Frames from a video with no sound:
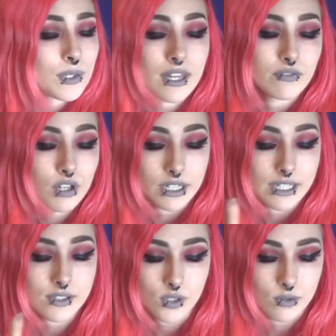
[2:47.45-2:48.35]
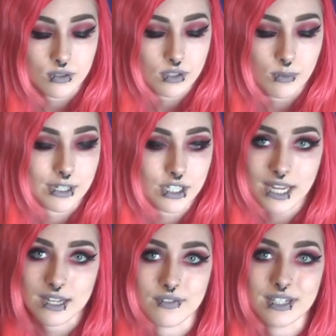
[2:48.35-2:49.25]
We love Ronnie so much.
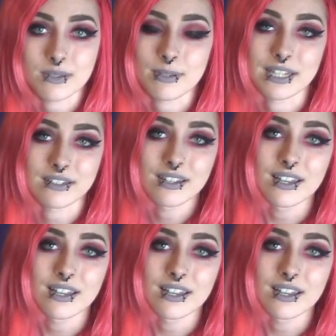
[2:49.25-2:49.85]
Can't even explain.